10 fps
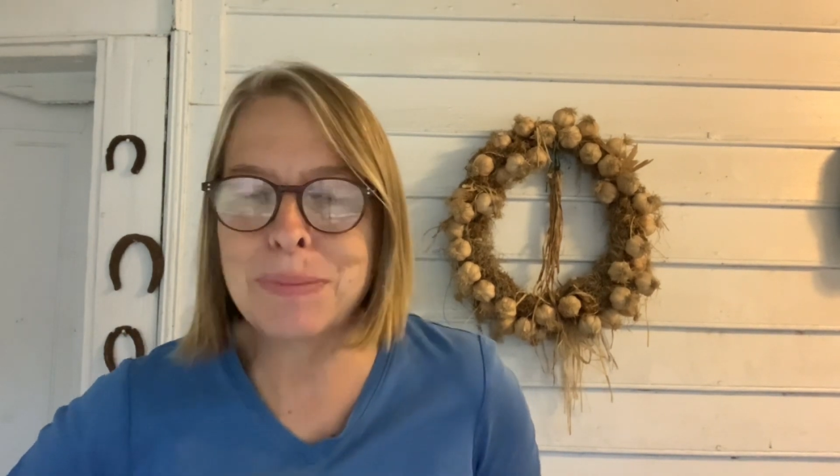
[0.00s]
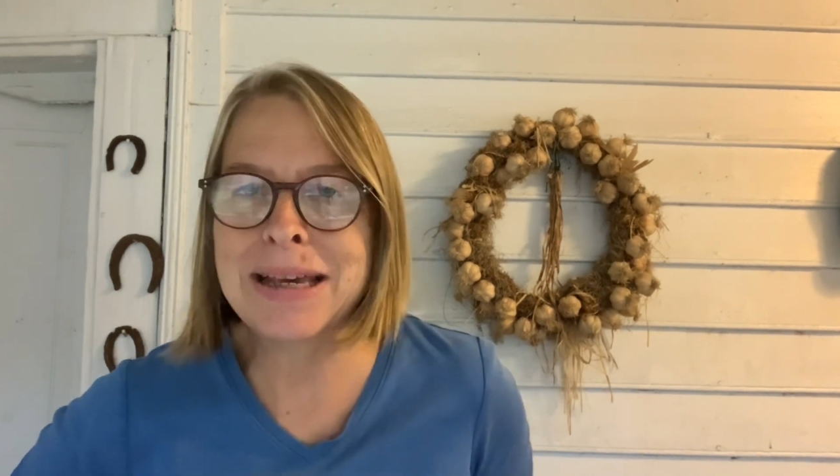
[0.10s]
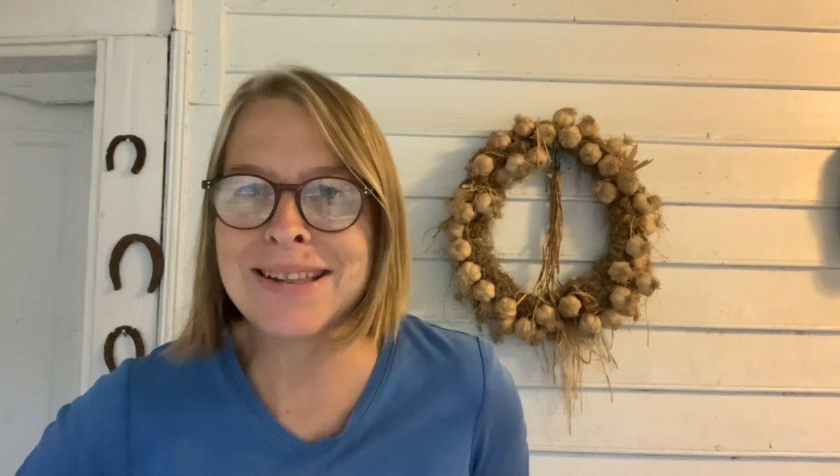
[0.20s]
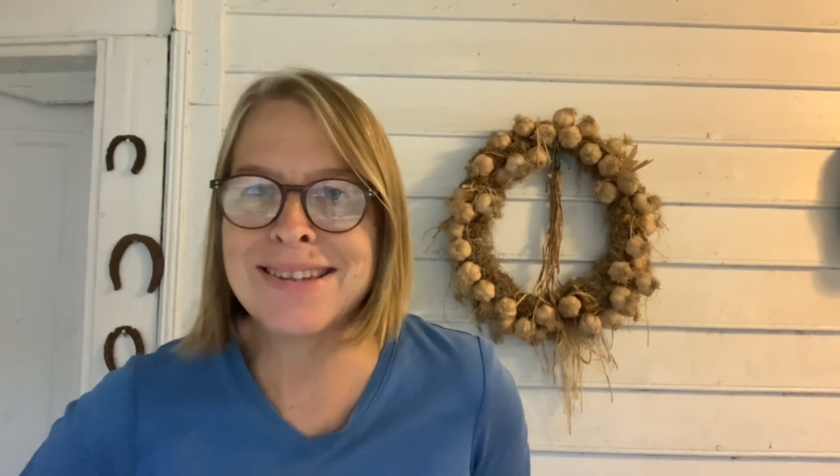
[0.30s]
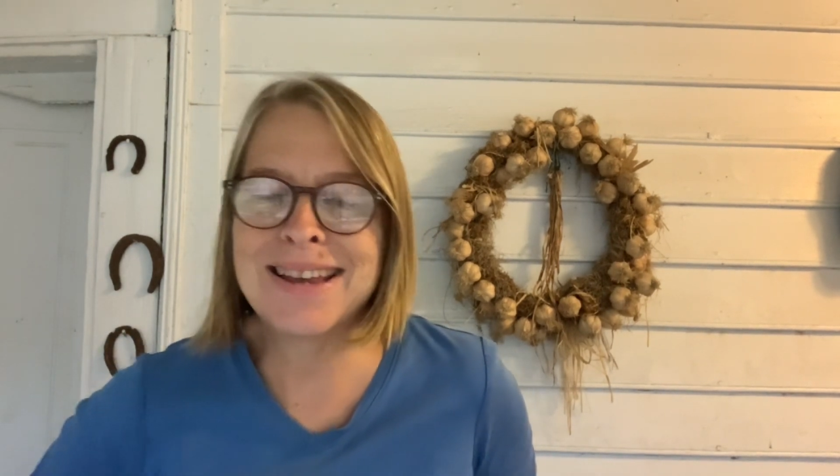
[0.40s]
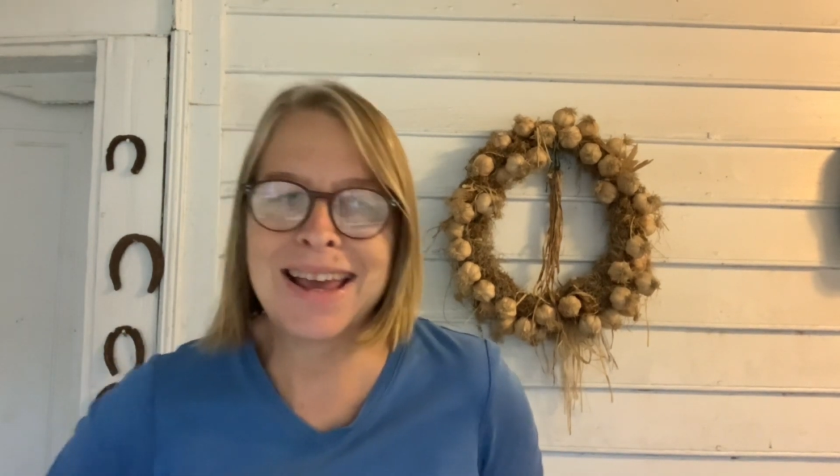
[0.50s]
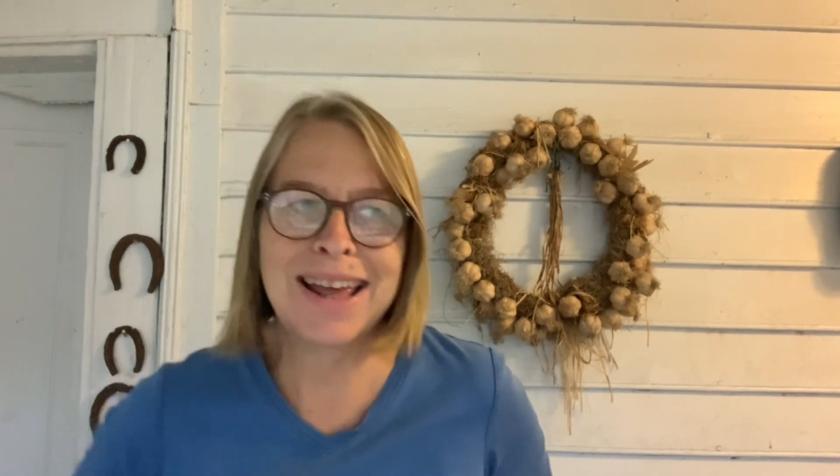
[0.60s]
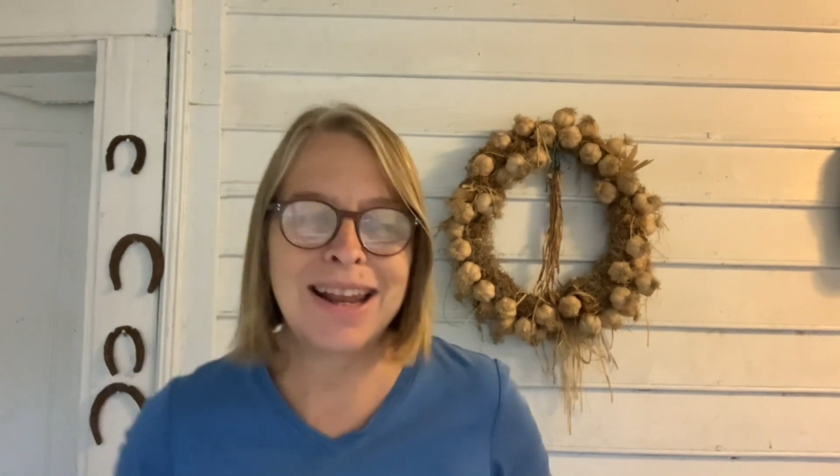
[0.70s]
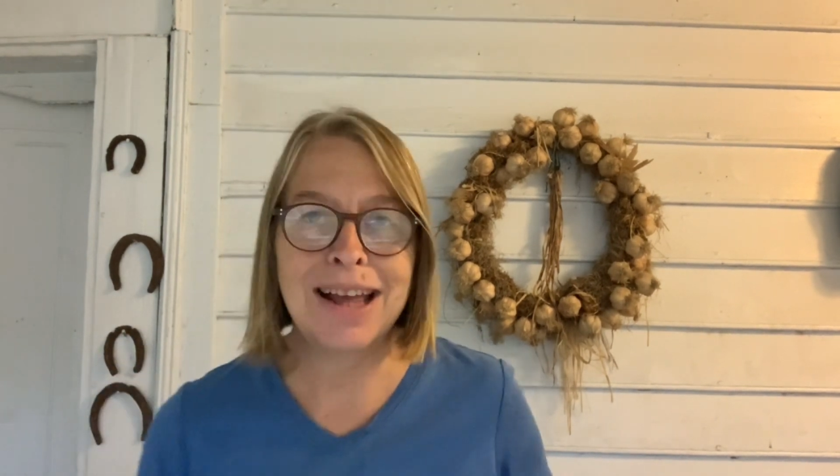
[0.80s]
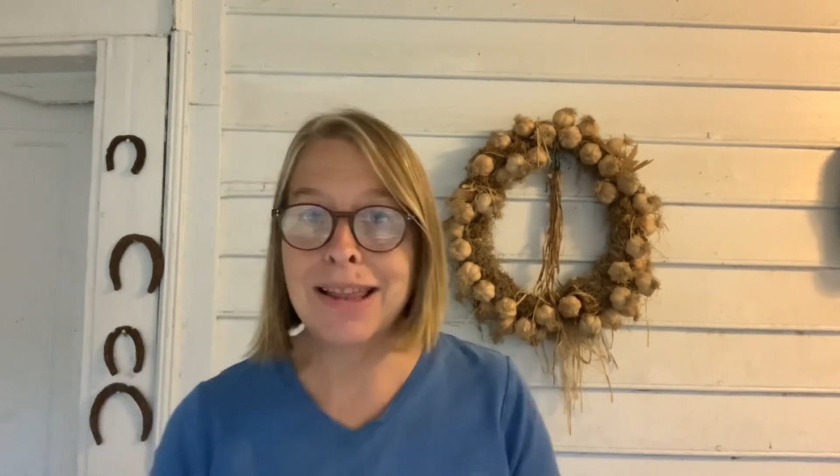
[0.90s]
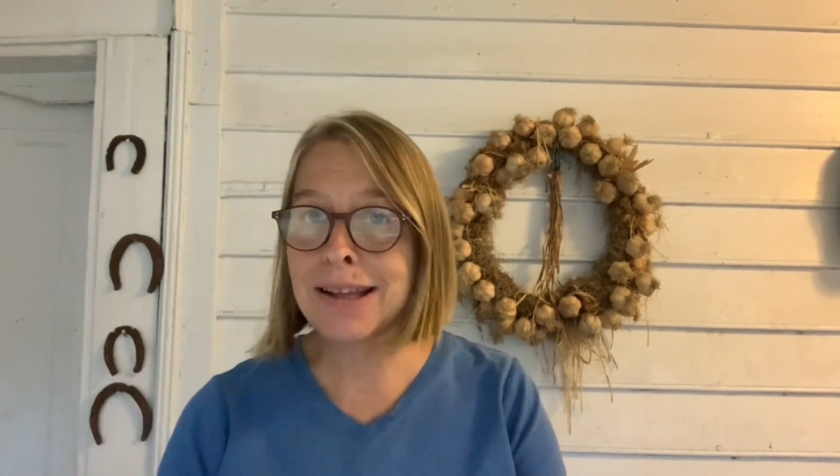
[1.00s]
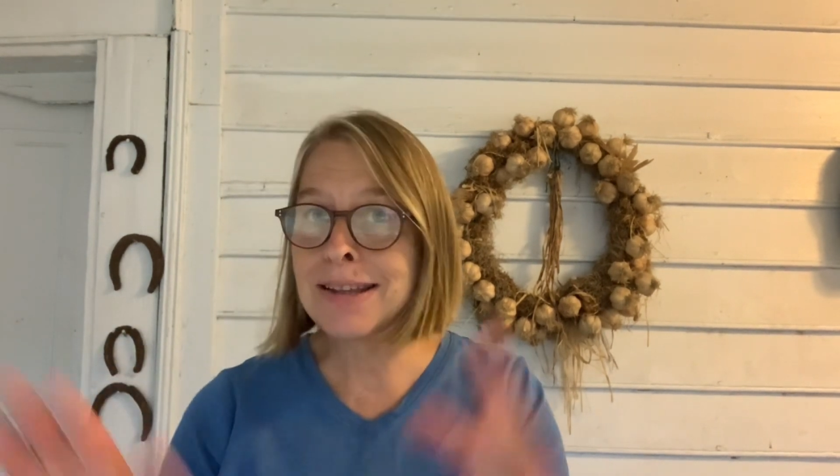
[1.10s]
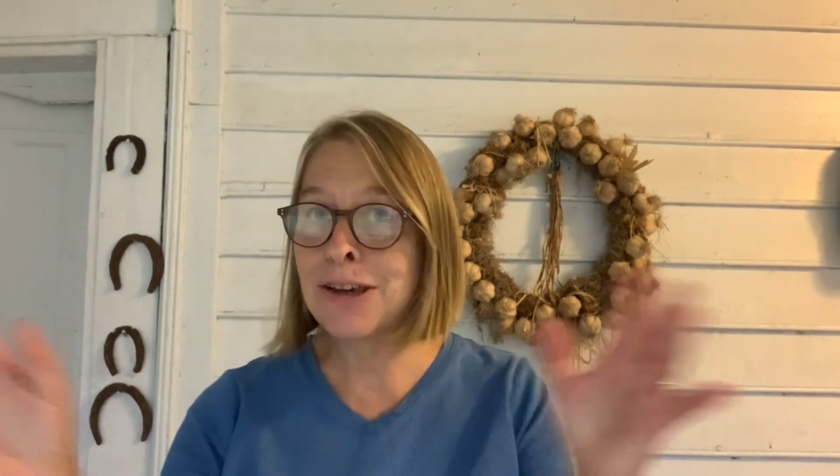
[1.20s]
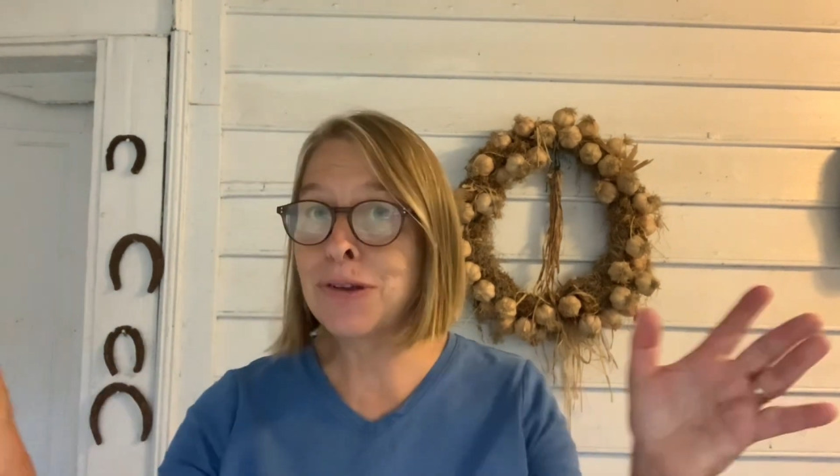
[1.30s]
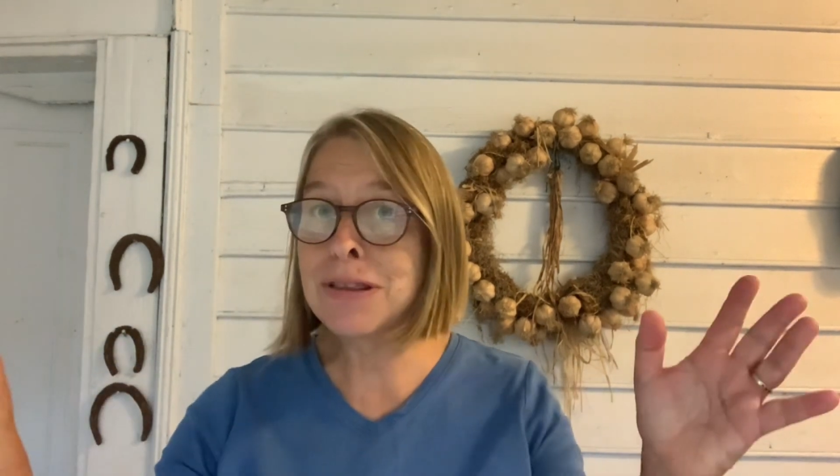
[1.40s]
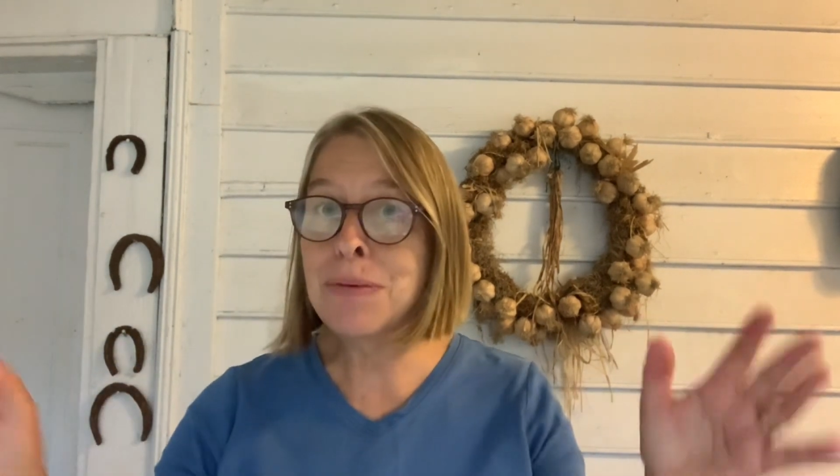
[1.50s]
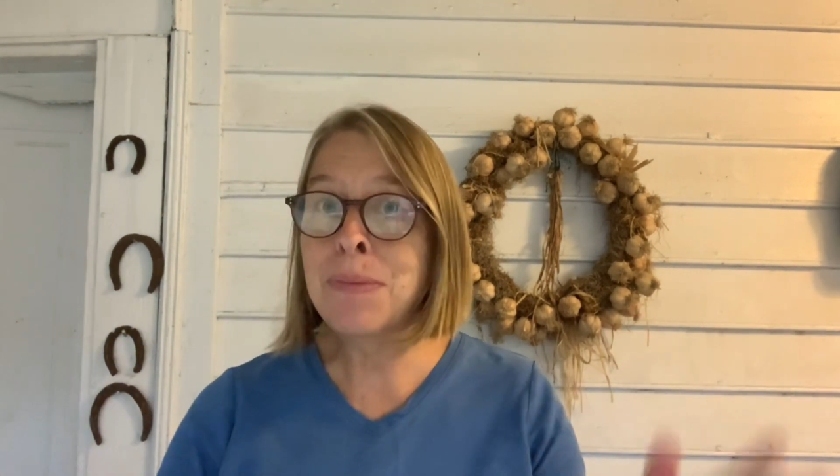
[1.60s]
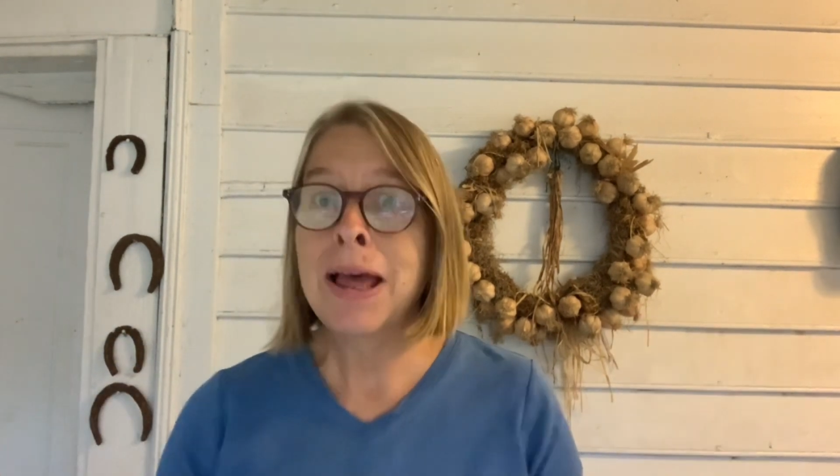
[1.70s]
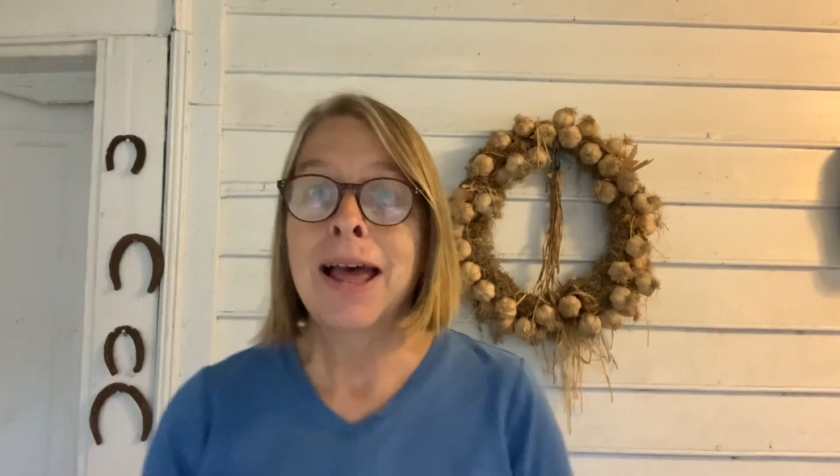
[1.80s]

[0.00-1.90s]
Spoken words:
beans and I like to cook them.